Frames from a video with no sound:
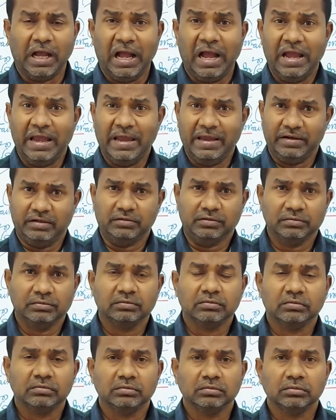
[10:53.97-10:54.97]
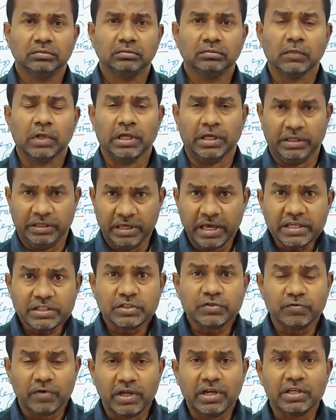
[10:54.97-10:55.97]
iron. Yes,
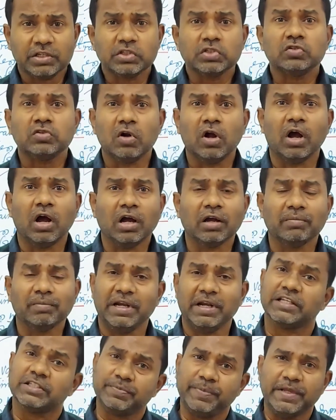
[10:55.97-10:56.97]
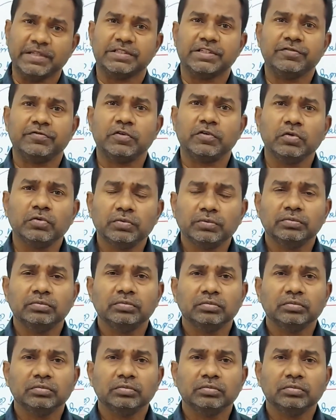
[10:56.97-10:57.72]
very strong, but expensive too.